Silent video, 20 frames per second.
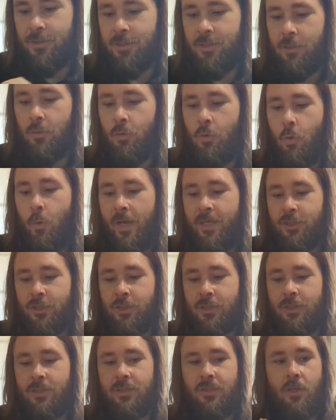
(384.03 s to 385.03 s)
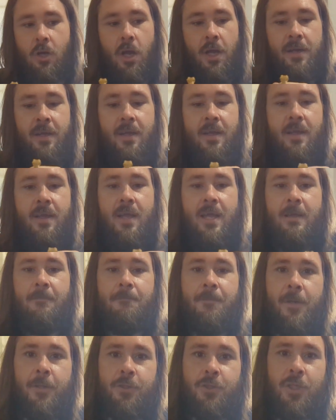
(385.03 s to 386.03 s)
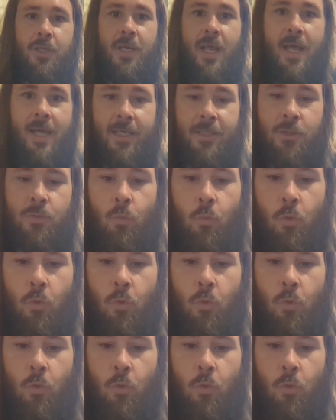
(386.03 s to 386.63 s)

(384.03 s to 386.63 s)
still questions on if their genetics